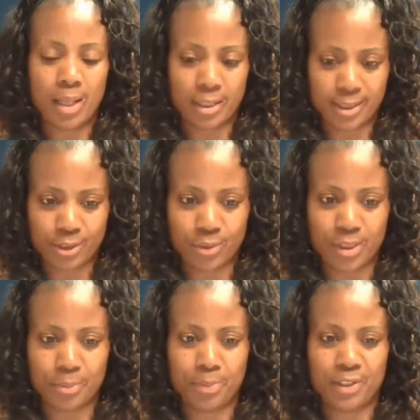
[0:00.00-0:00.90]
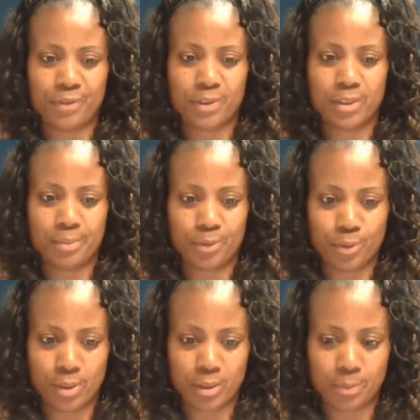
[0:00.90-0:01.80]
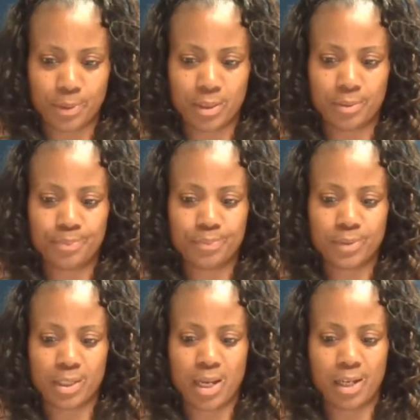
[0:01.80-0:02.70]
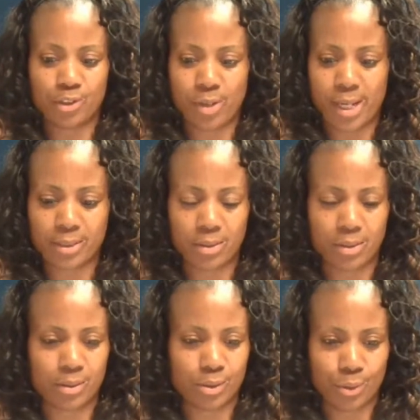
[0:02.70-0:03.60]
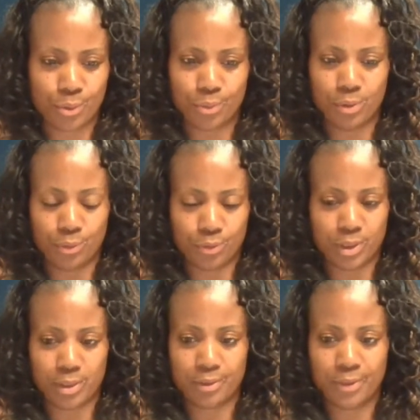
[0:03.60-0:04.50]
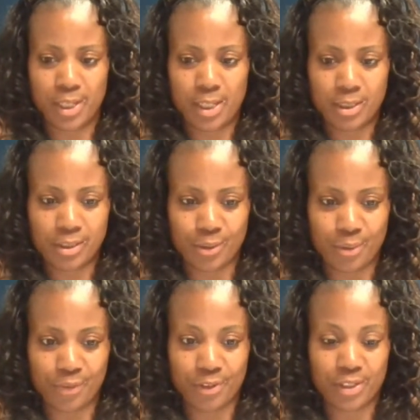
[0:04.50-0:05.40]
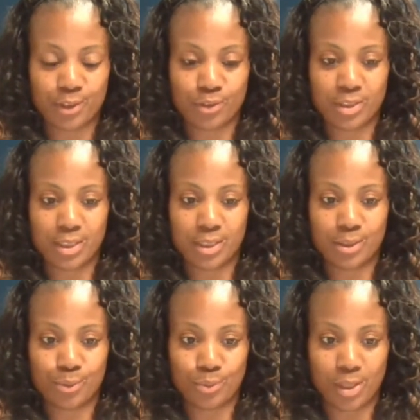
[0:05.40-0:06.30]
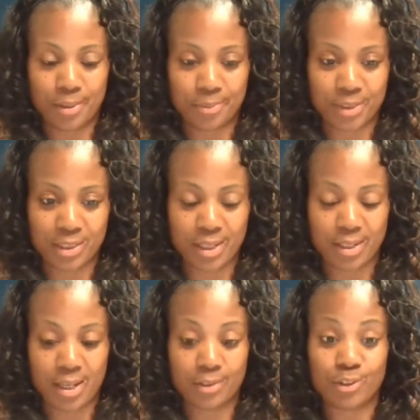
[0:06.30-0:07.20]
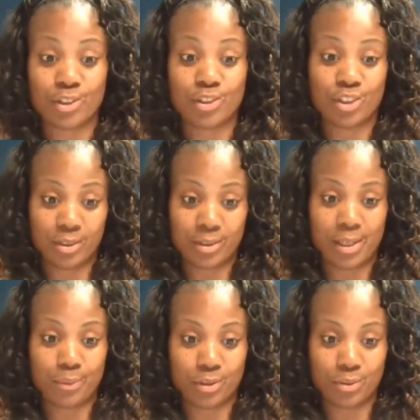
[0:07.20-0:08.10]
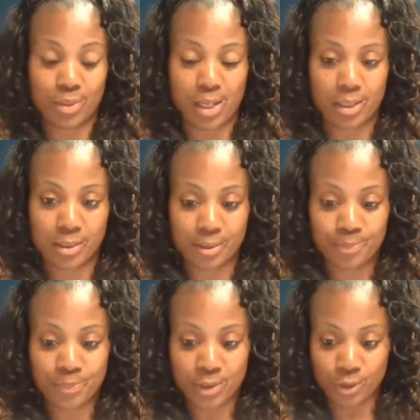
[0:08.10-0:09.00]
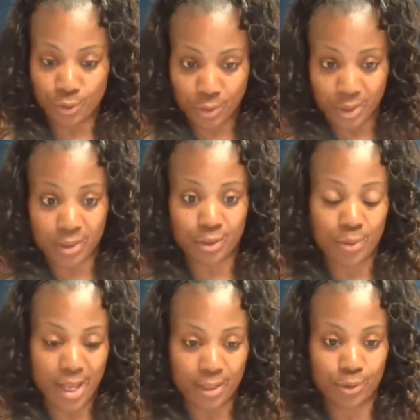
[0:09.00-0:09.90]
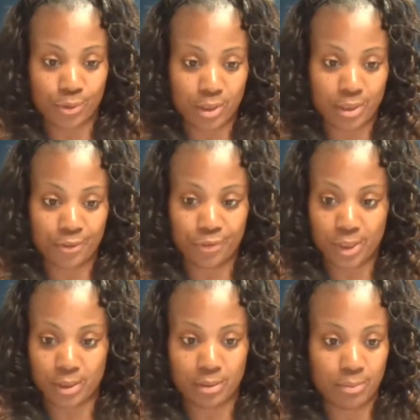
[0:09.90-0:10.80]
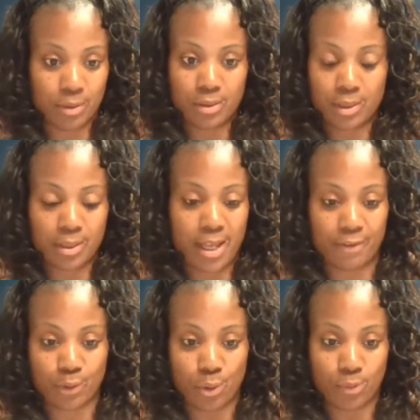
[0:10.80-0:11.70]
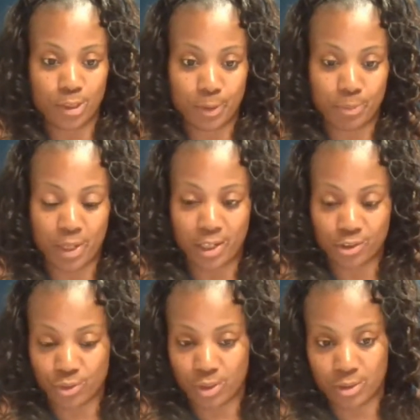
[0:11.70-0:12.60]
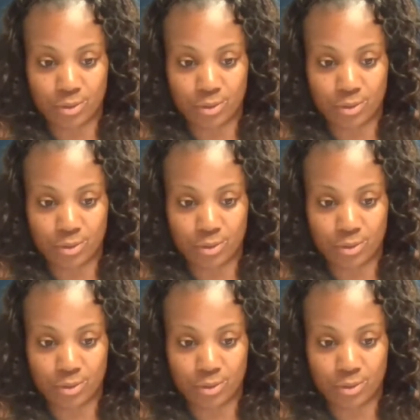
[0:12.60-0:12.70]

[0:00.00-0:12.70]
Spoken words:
I think you need a B for dump trucks, but the contracts are so lucrative. So I'm very interested to get that knowledge and share that with you guys so you can continue adding on to your fleet. It doesn't have to always be box trucks.